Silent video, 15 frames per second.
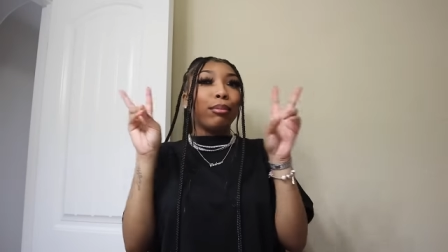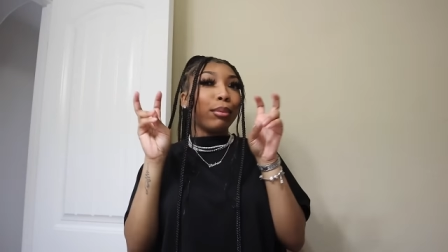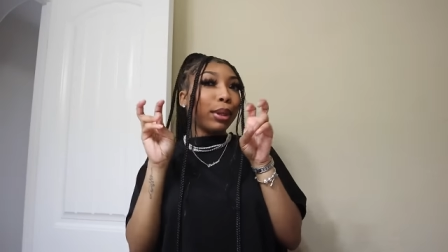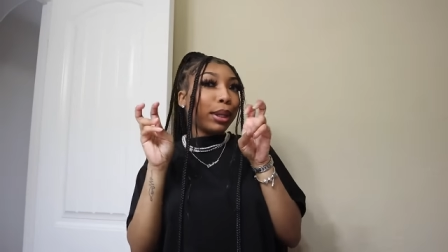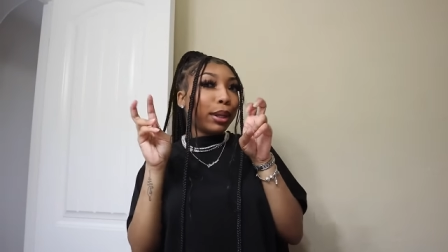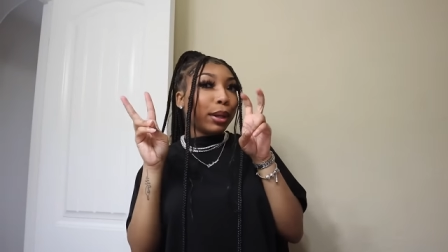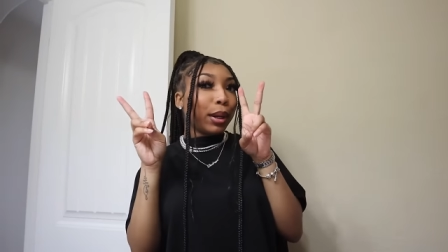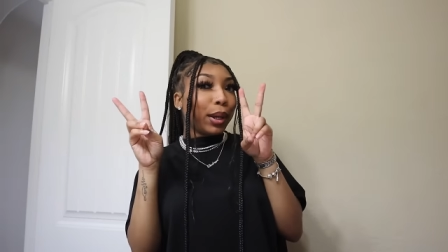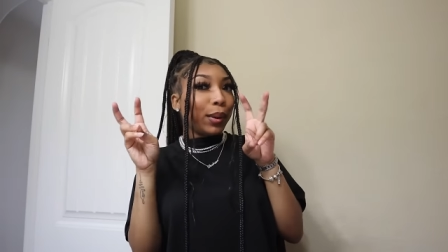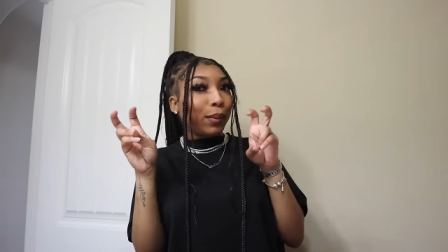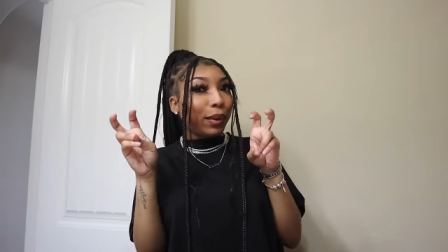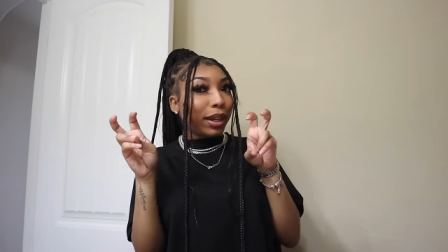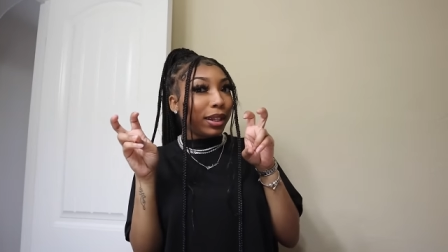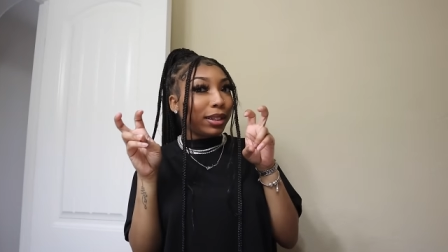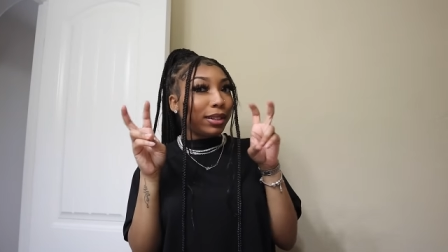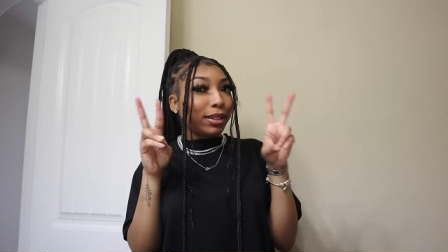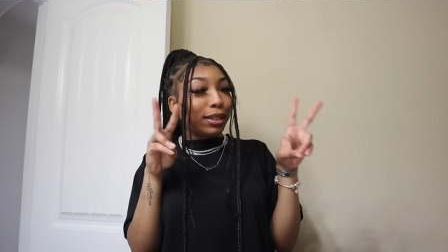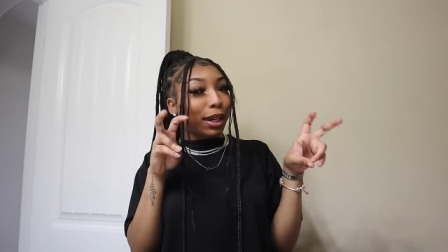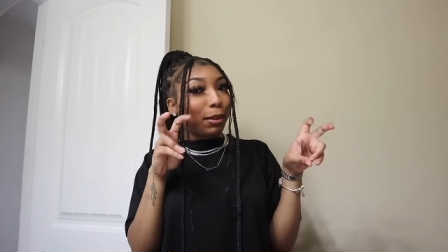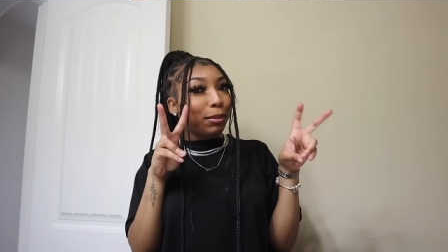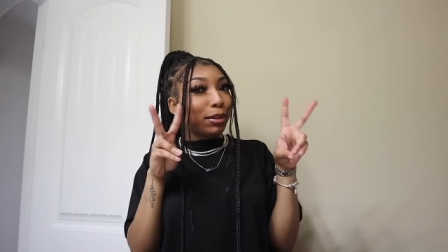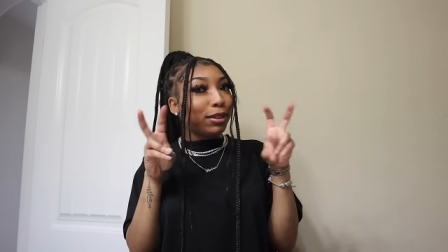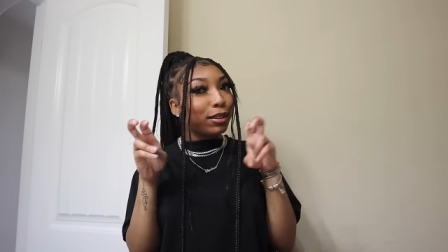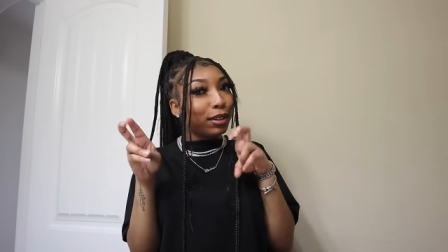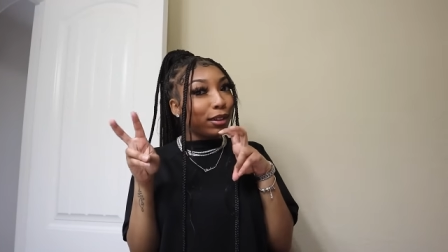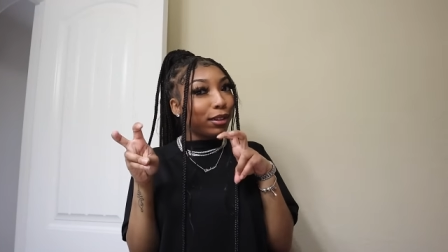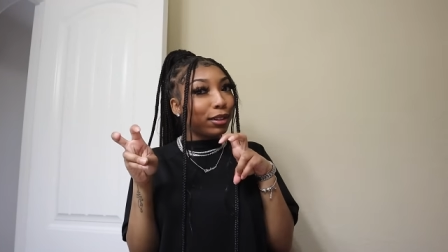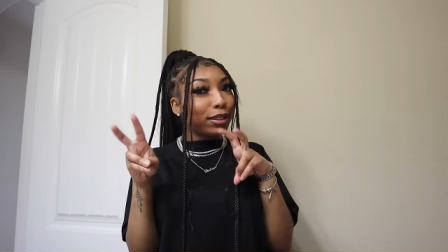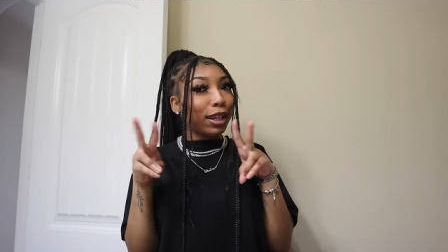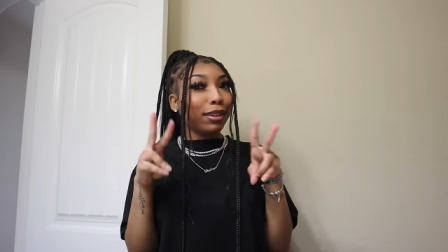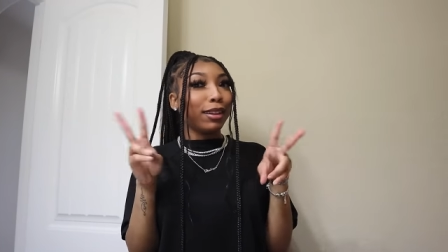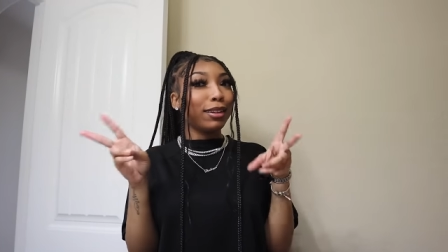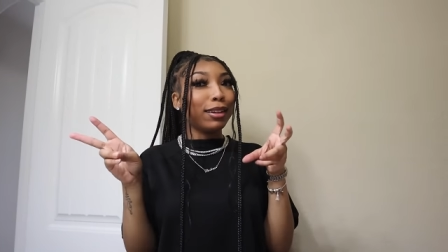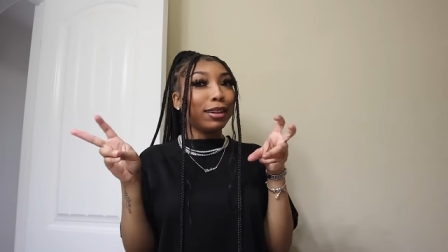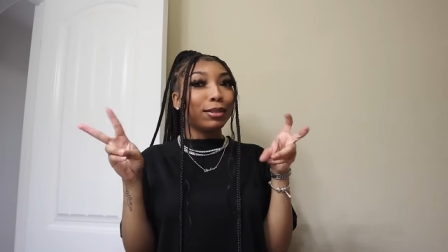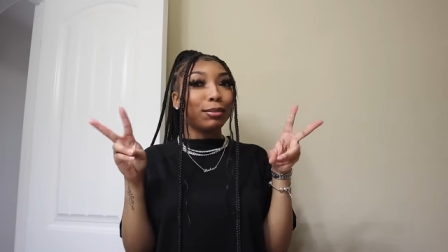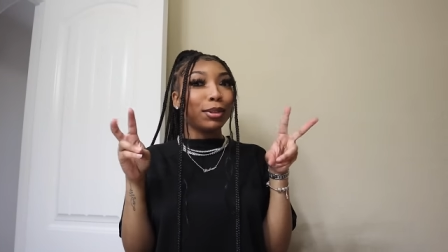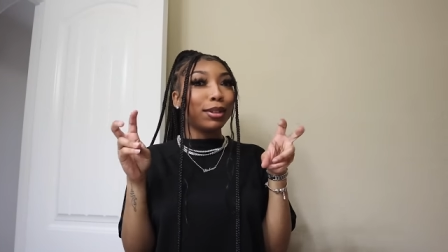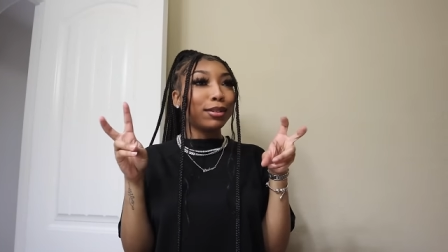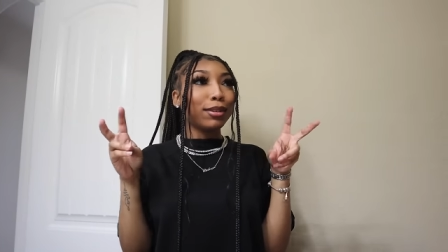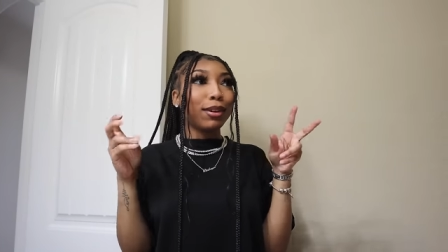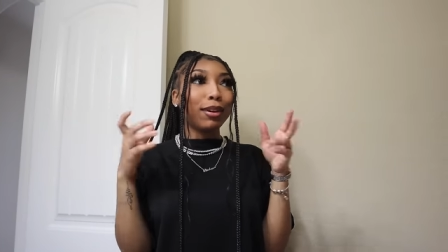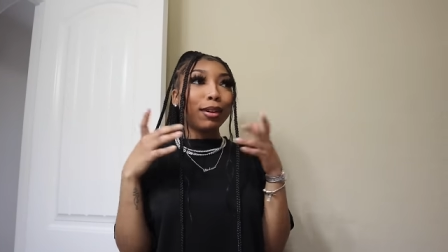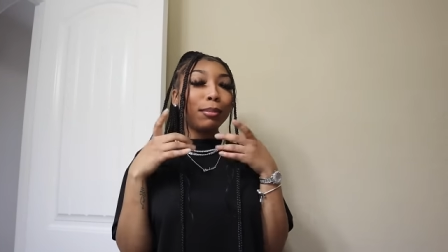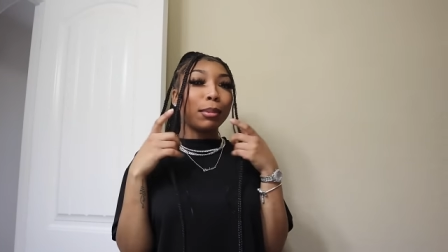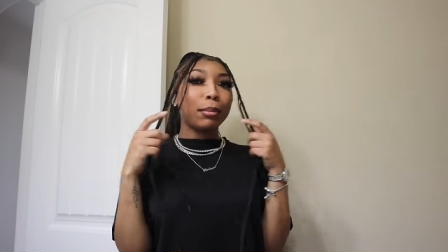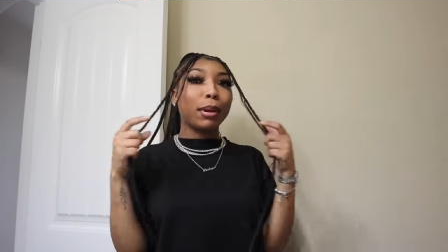Rick Owen type of sneakers. I think that's what it's called.